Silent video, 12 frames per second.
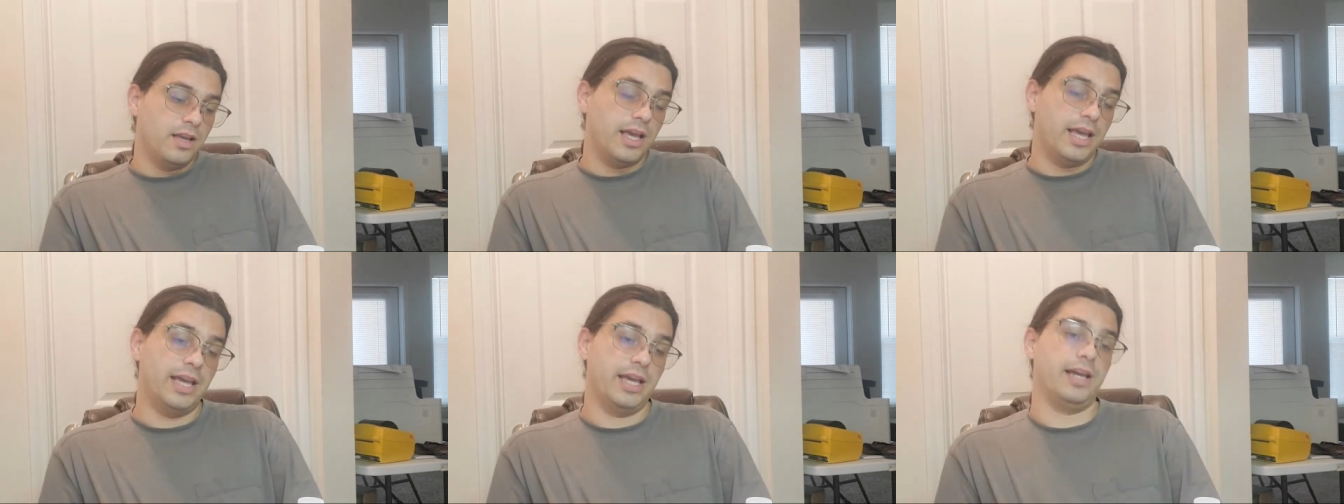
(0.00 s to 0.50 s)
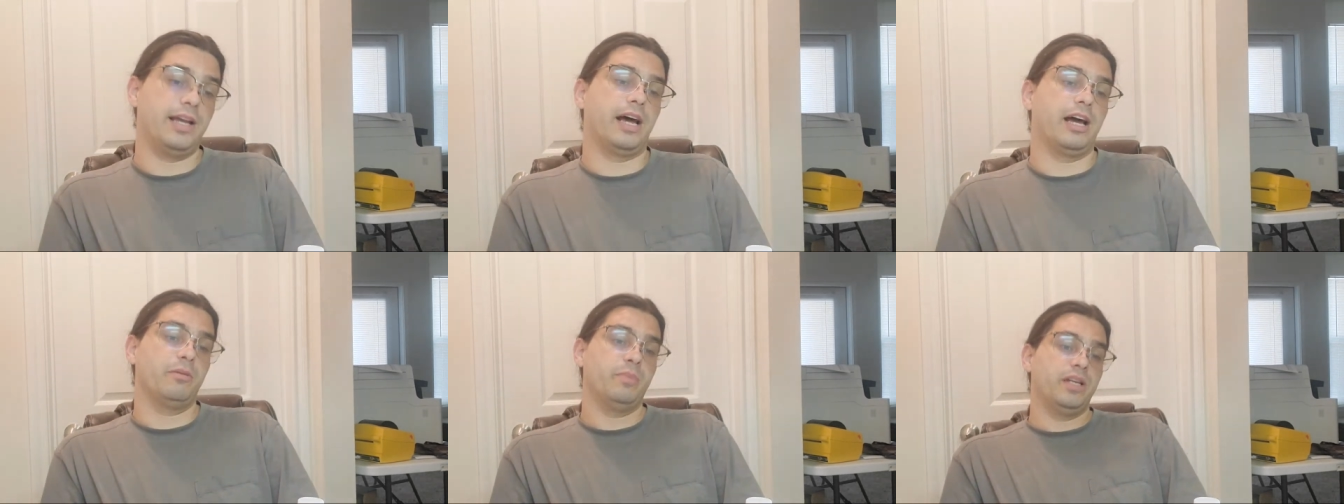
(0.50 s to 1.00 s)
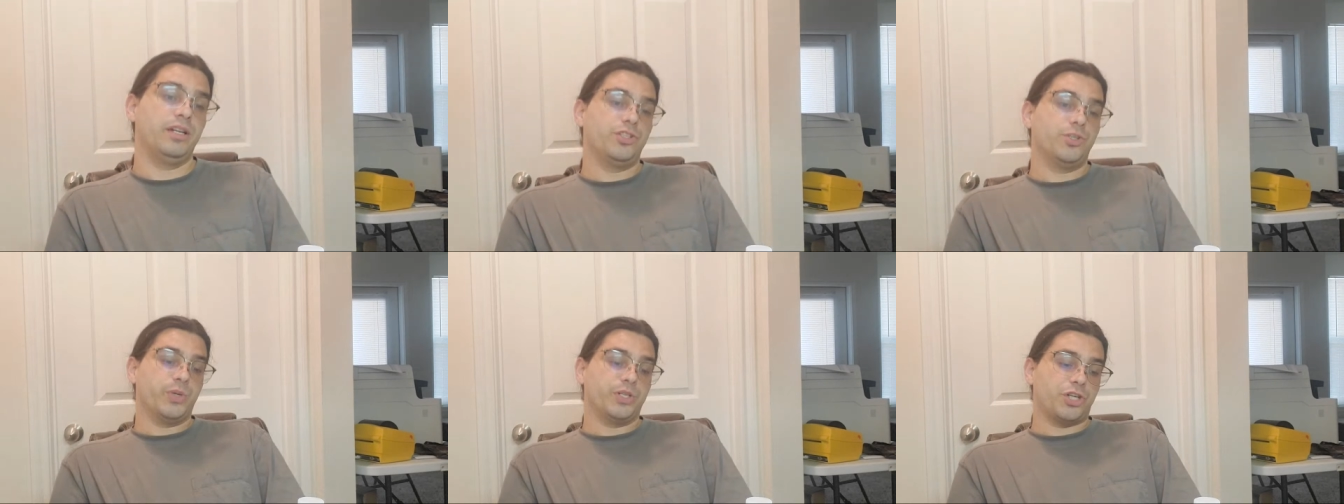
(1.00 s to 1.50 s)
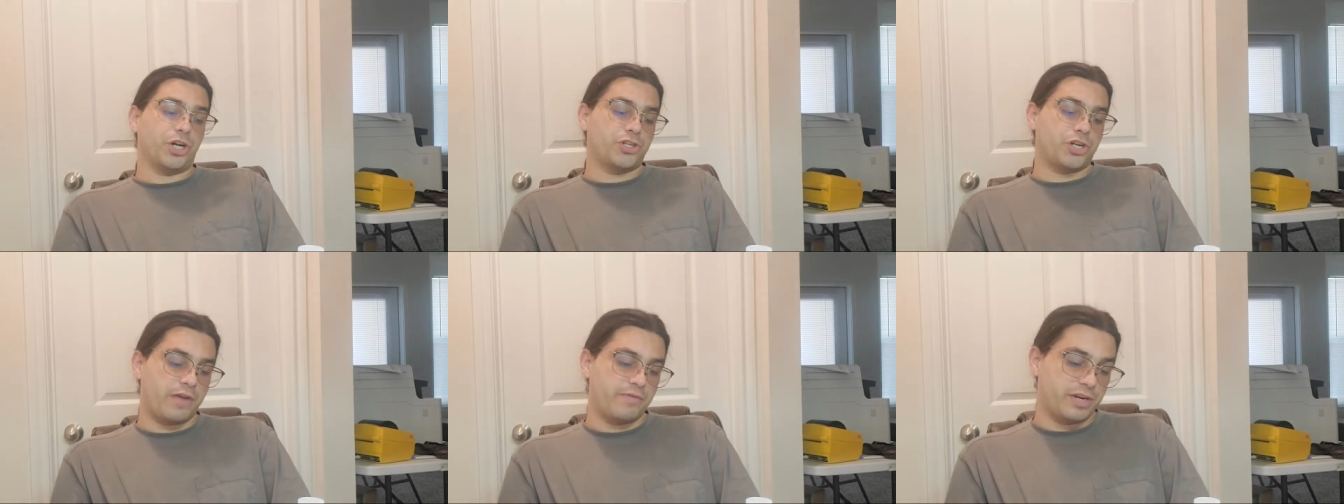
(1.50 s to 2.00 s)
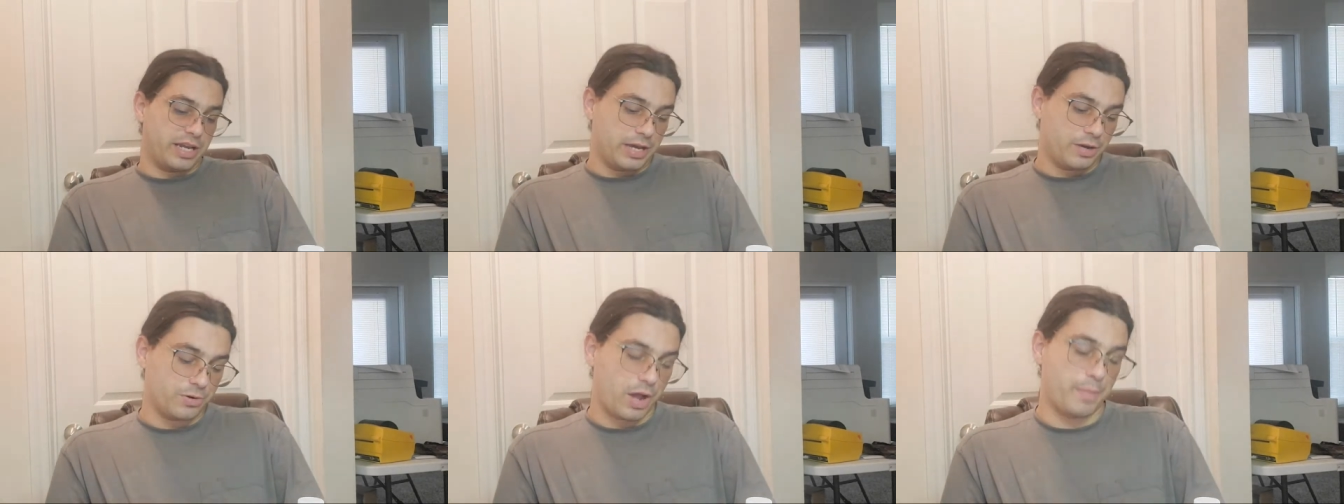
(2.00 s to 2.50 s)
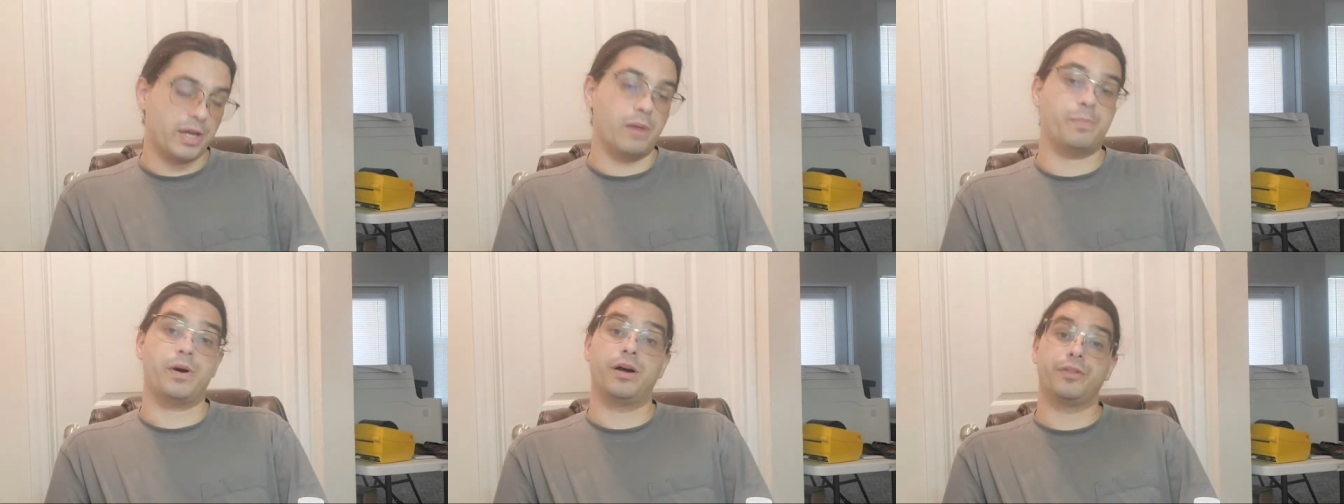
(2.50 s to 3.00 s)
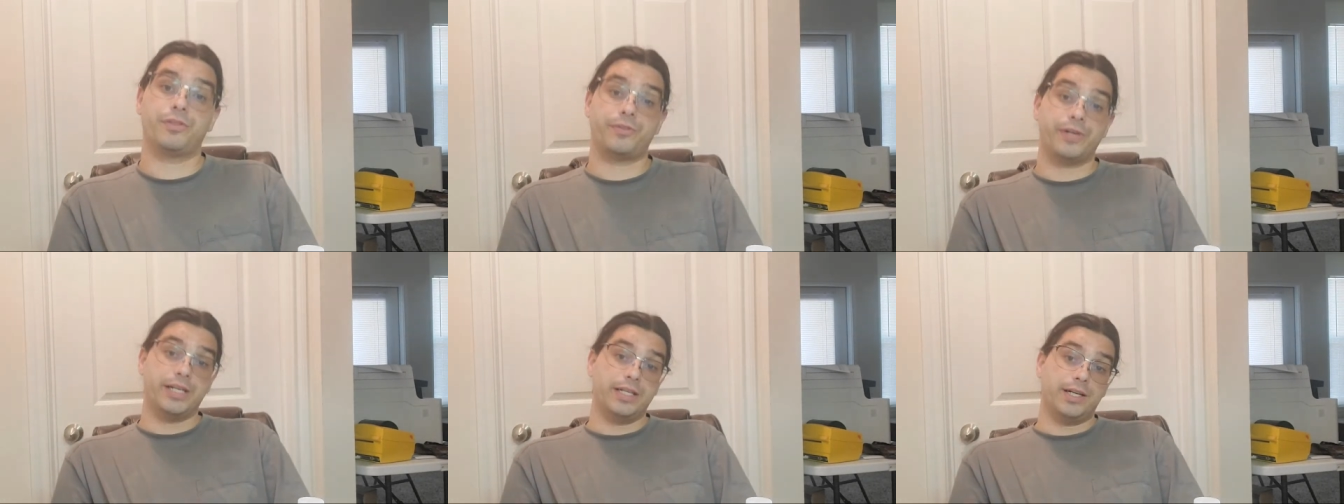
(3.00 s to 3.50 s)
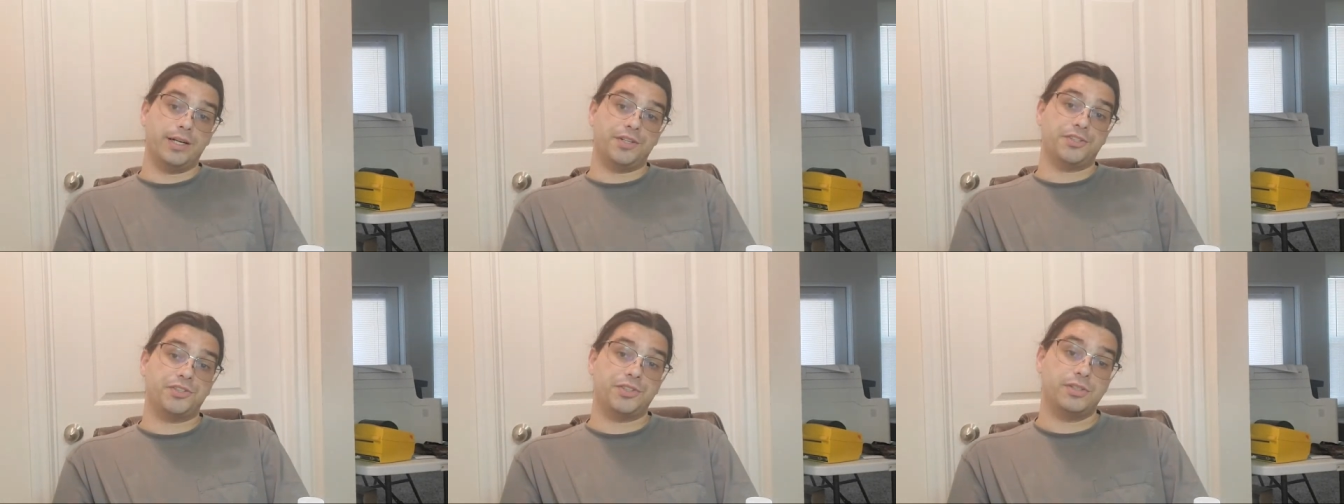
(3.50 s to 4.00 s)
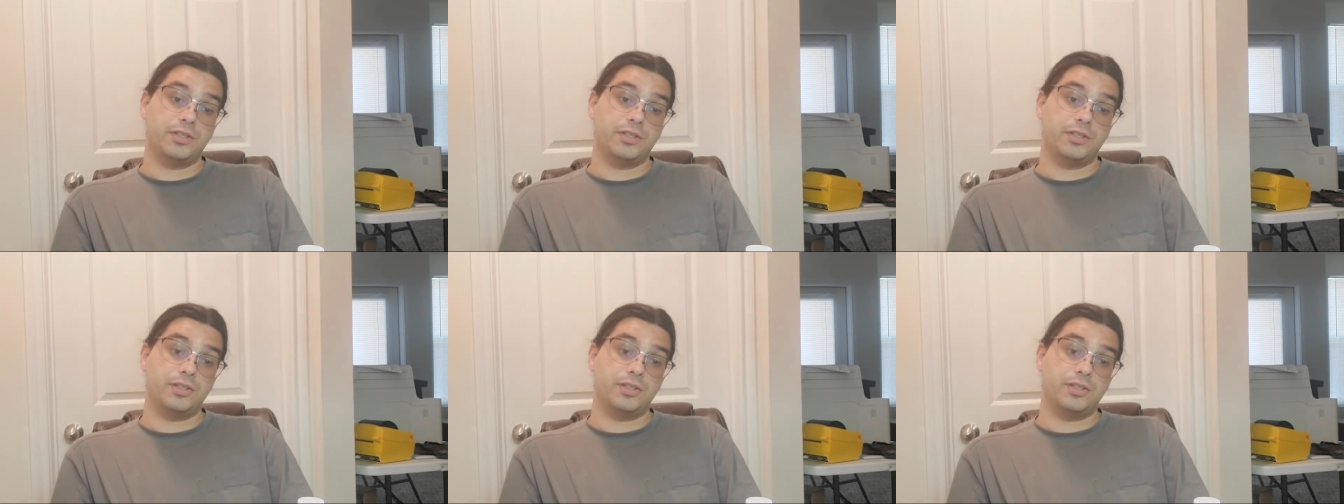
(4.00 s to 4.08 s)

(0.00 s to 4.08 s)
And I've been doing truck driving now, coming up on 3 years.